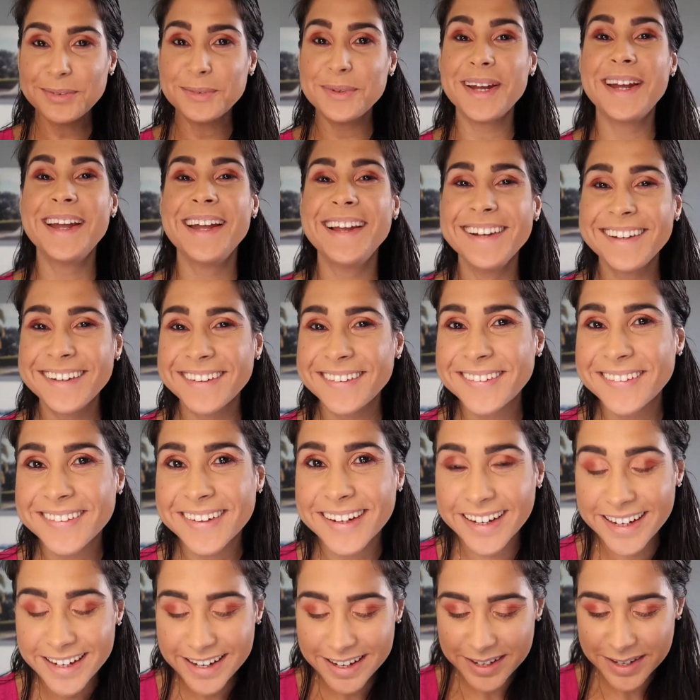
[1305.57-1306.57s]
really
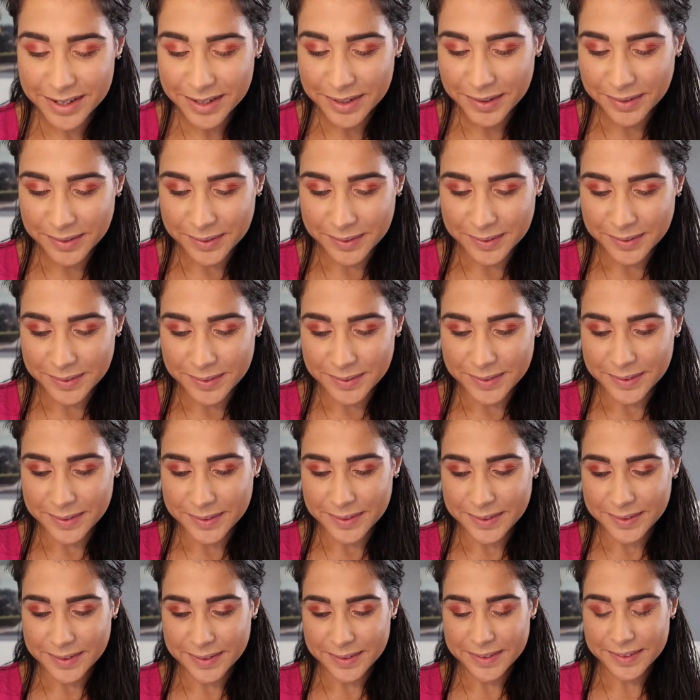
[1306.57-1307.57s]
quick
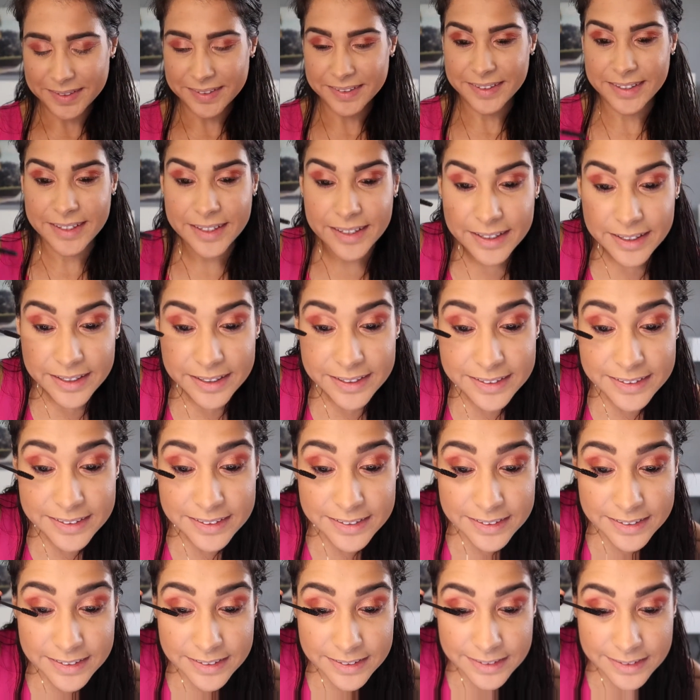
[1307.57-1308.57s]
okay
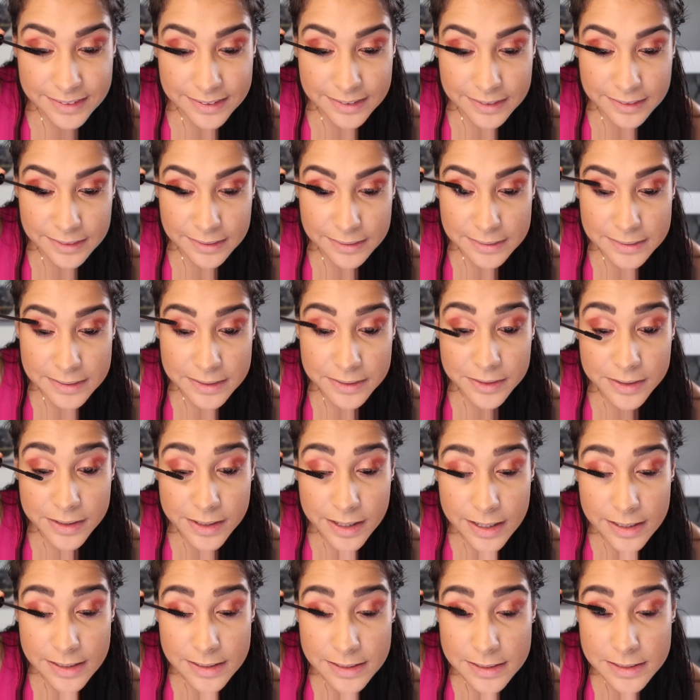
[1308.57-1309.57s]
so you
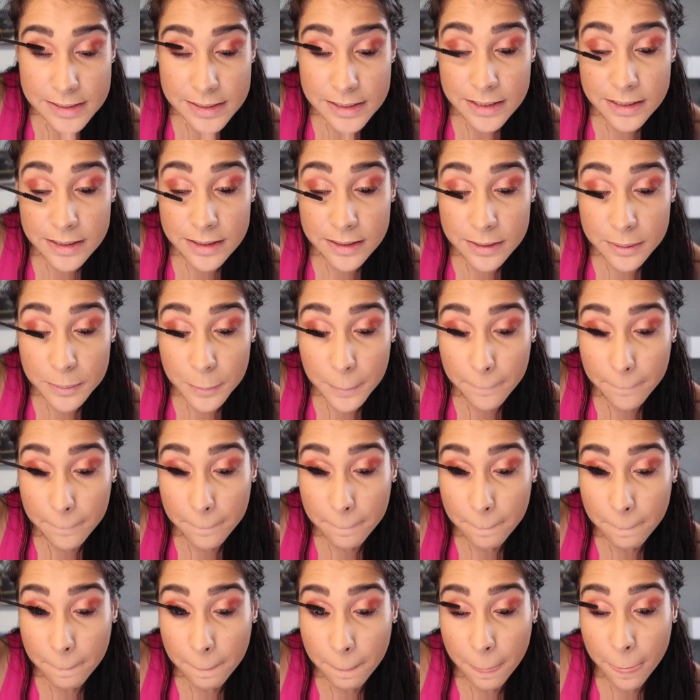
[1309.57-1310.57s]
guys see
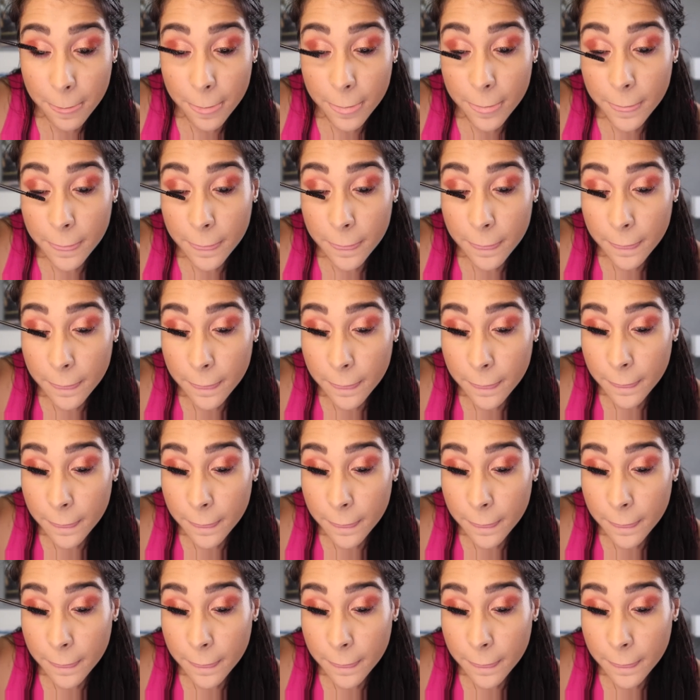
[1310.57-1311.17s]
it